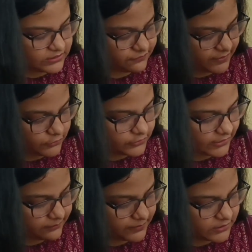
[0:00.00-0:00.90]
The
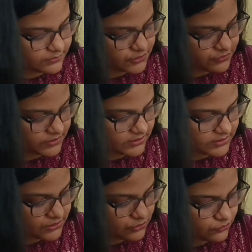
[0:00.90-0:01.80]
phenotype becomes
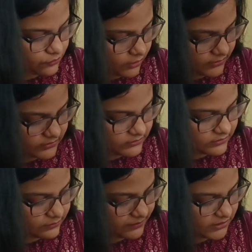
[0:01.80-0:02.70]
3:1
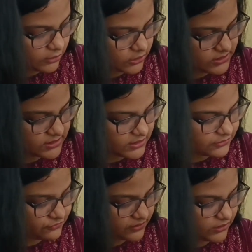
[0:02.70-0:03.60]
because
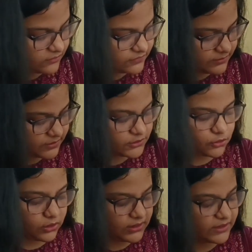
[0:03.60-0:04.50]
3 of them are
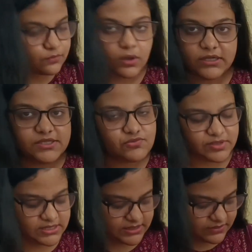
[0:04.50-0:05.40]
tall and 1 is
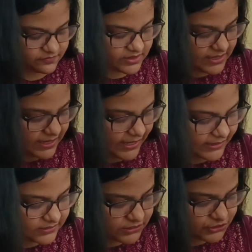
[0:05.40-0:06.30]
recessive,
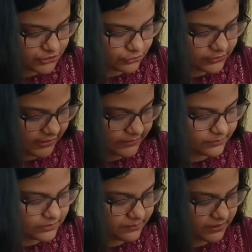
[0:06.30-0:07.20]
and the genotype
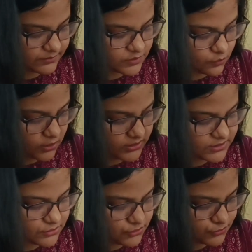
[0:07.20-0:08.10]
becomes
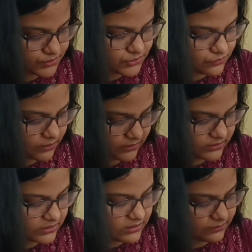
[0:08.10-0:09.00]
1:2:1
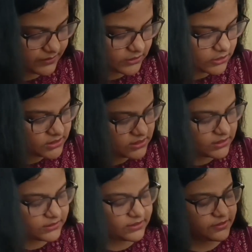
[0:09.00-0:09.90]
because
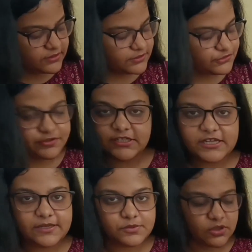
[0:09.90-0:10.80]
there are three
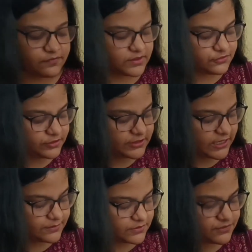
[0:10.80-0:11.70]
types
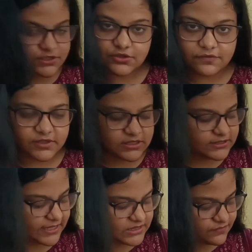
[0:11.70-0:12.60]
of genes, obviously.
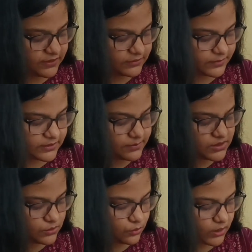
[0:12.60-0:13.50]
That's why it
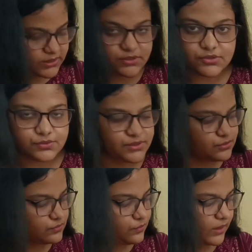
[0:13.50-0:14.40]
becomes
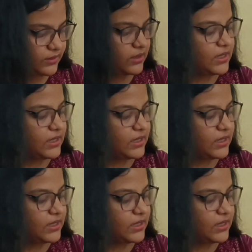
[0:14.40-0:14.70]
1:2:1.